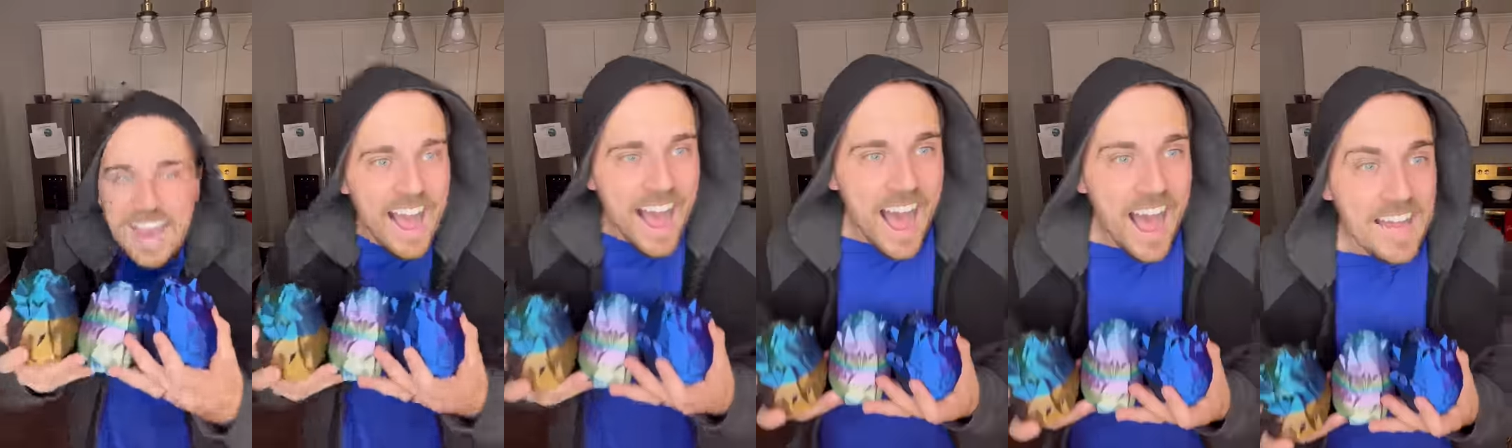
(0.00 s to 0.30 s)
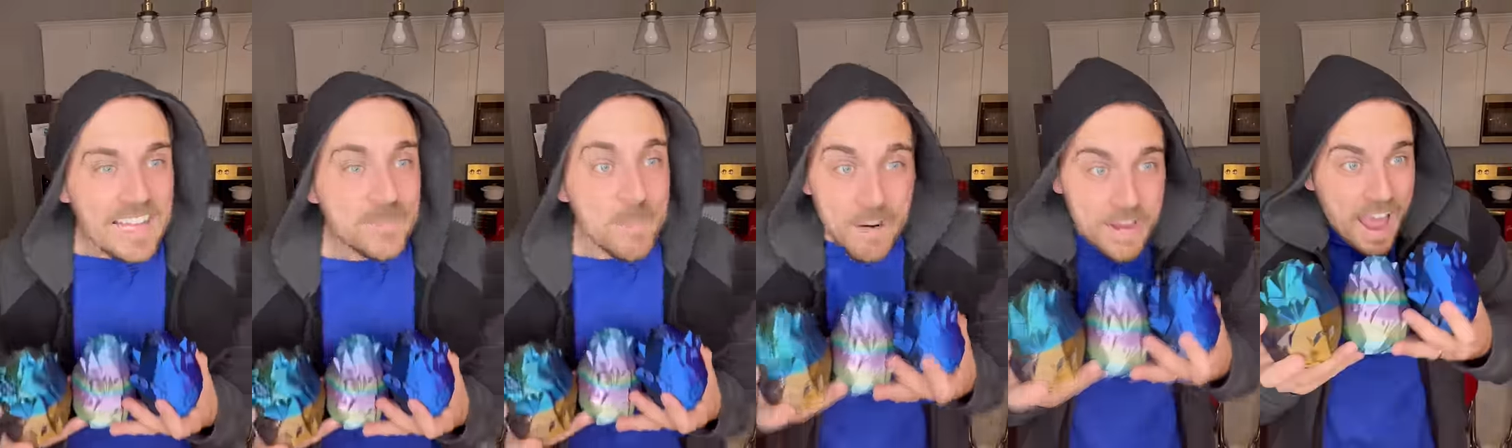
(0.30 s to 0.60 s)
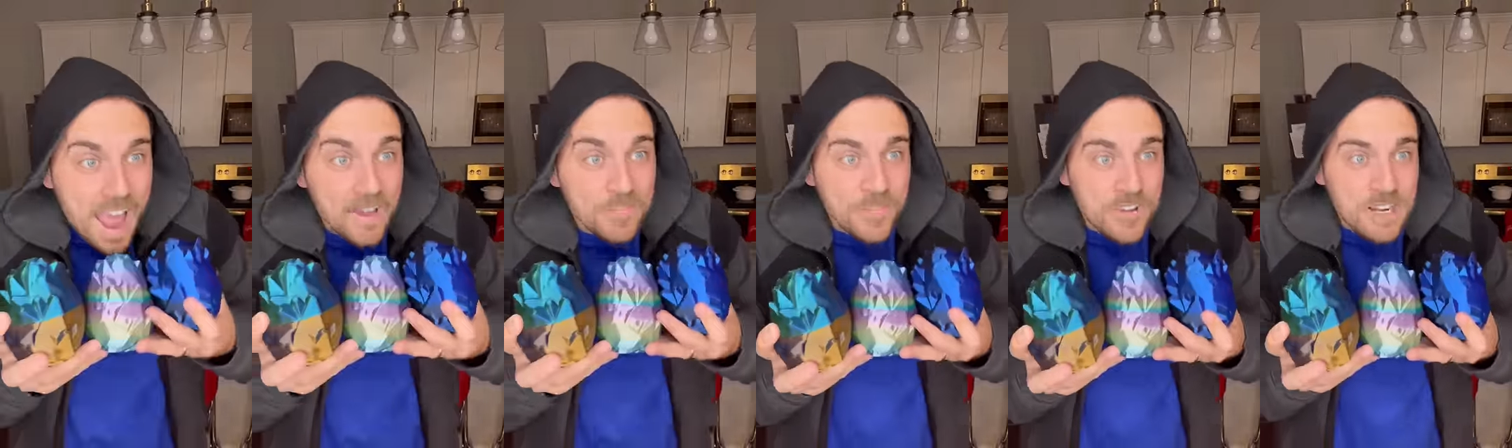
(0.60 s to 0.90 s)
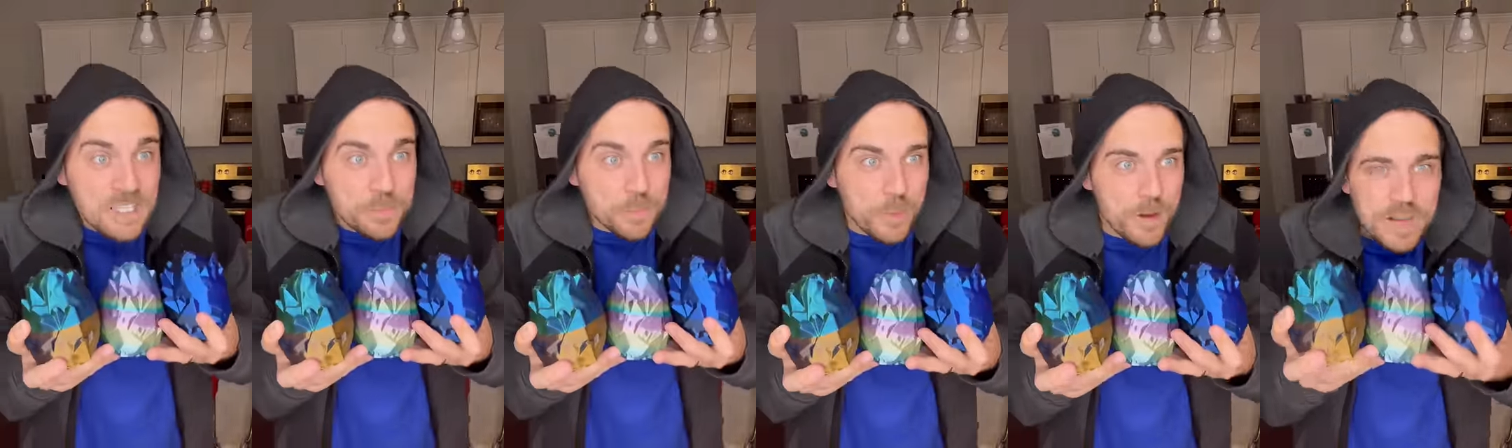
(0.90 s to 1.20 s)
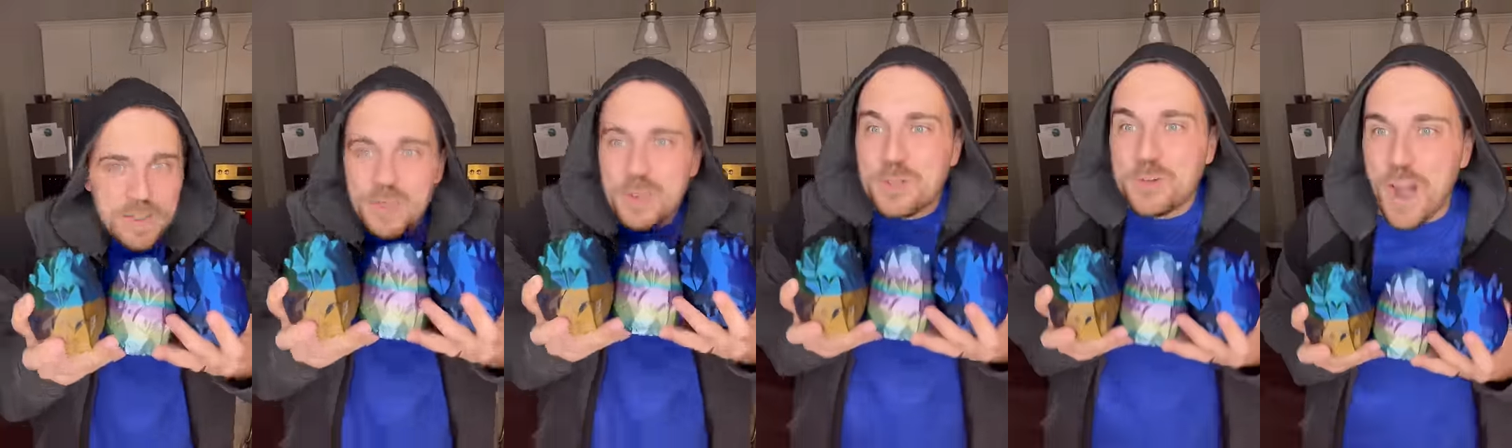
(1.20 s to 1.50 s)
guys, my dad finished
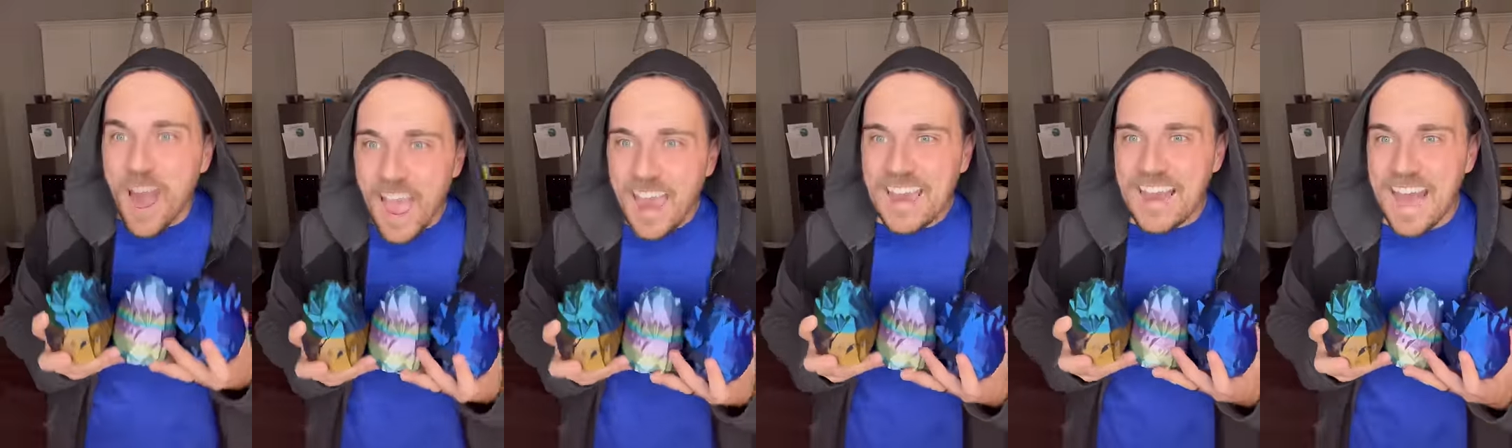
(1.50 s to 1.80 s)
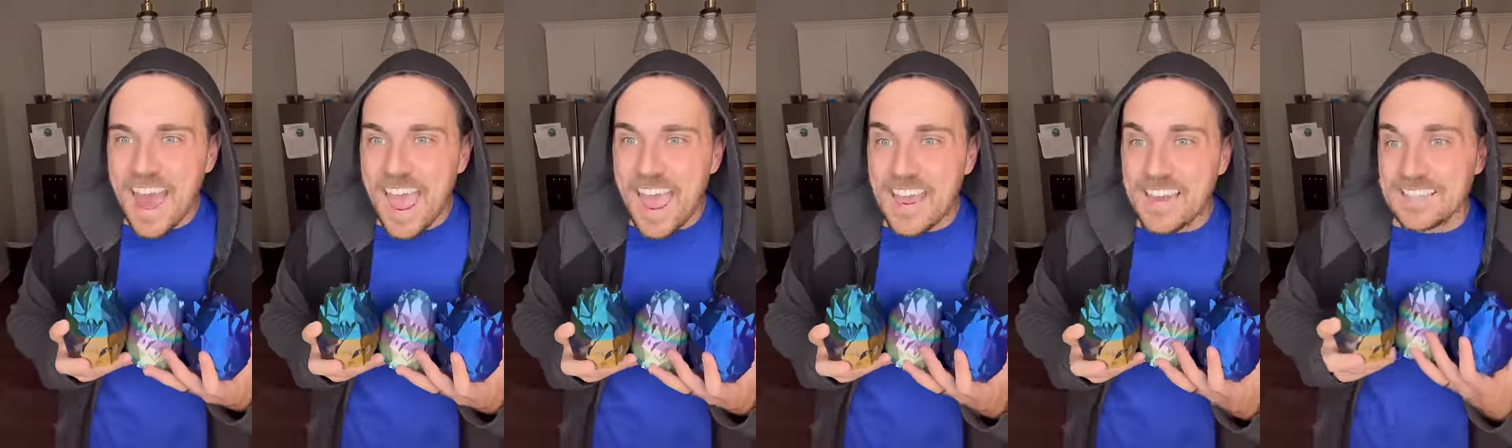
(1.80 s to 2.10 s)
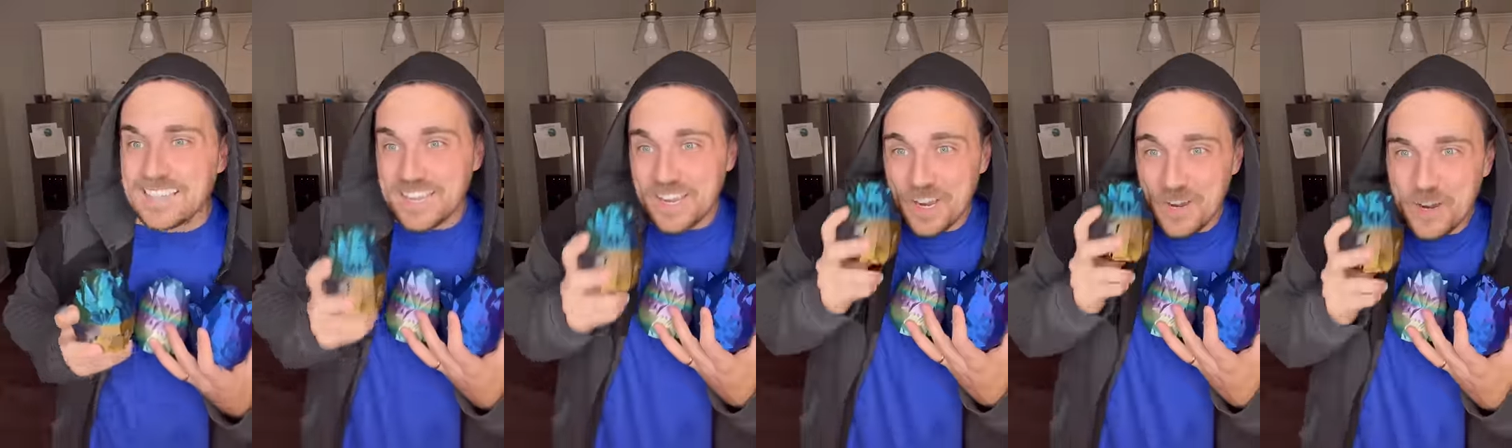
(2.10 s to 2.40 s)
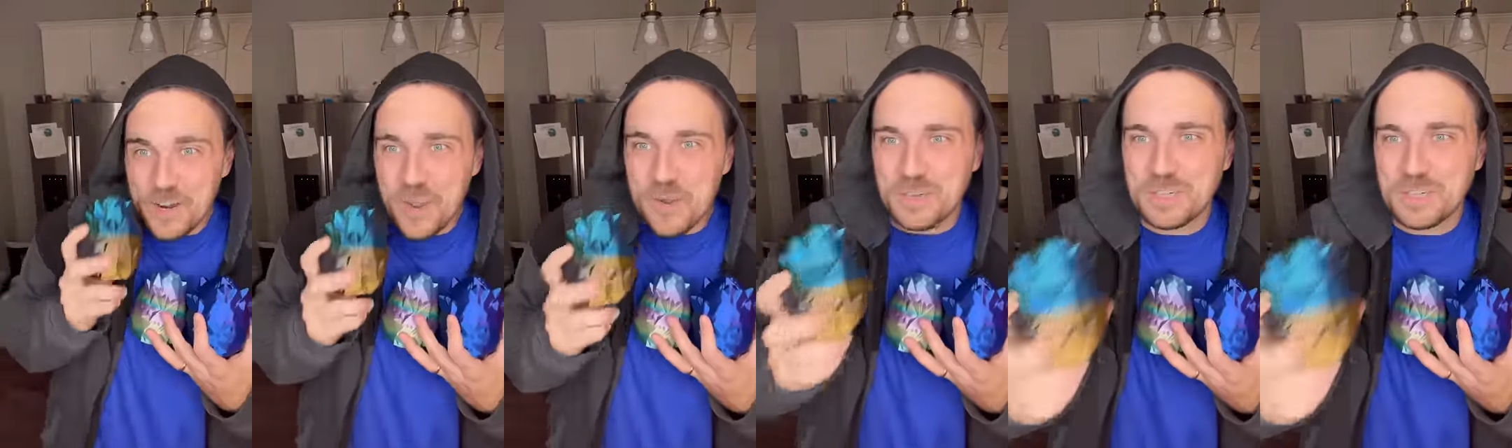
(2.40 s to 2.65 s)
printing the dragon eggs. Here you go,